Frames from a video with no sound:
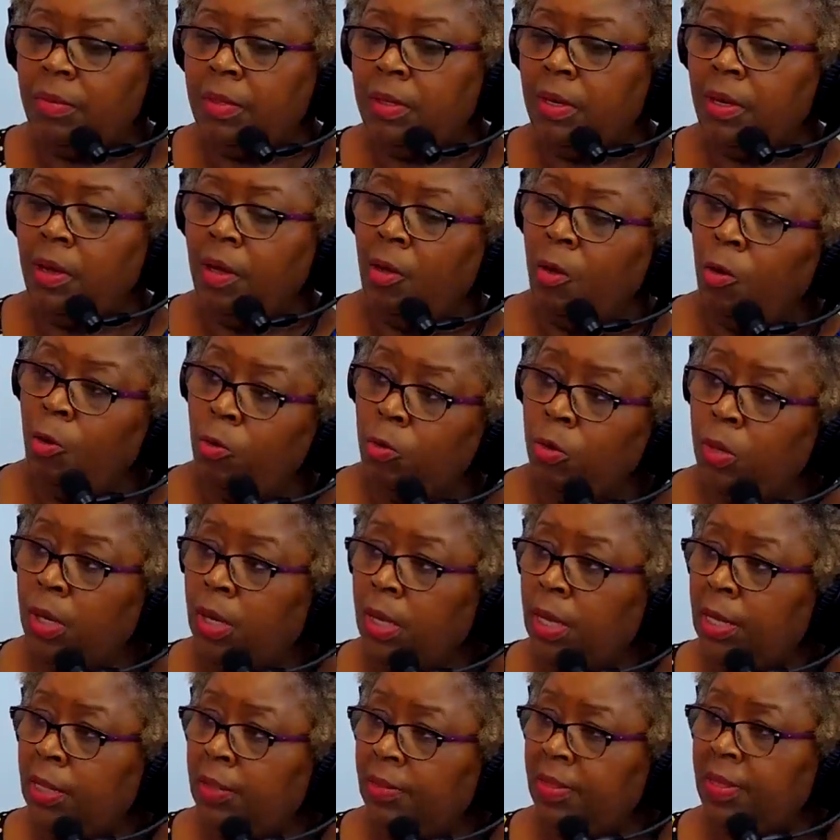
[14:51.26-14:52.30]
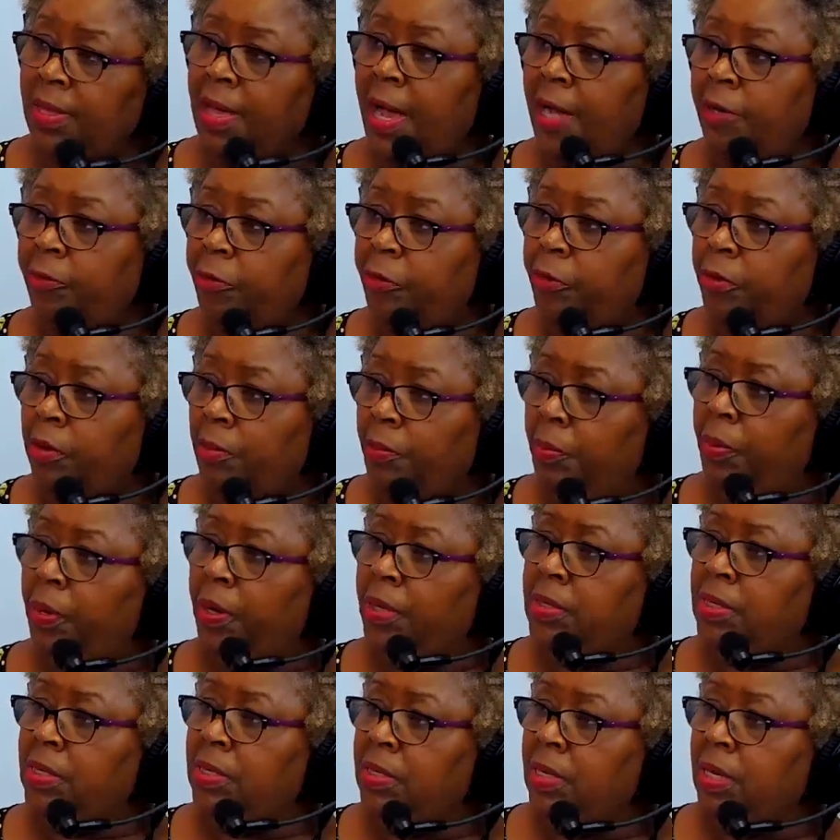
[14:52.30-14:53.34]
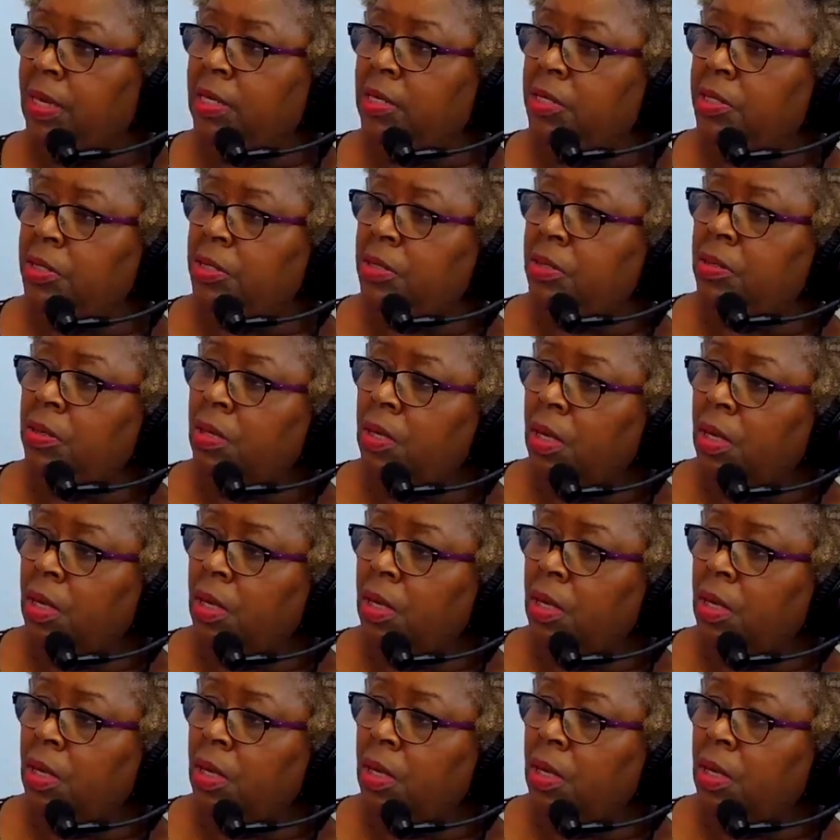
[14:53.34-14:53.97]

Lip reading: their own theatrical presentation